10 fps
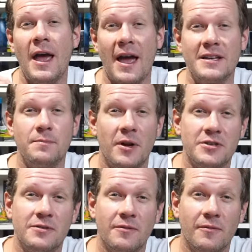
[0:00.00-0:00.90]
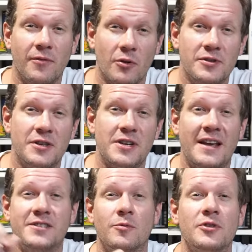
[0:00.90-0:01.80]
as much voltage
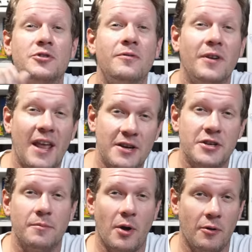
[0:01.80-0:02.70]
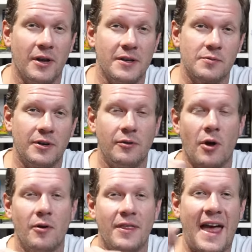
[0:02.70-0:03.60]
as the rejuvenation mode is when you
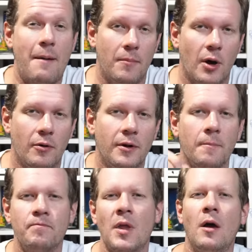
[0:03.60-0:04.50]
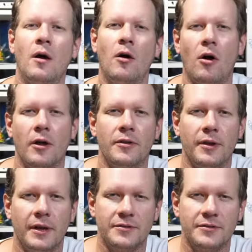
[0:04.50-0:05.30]
go to that mode on the.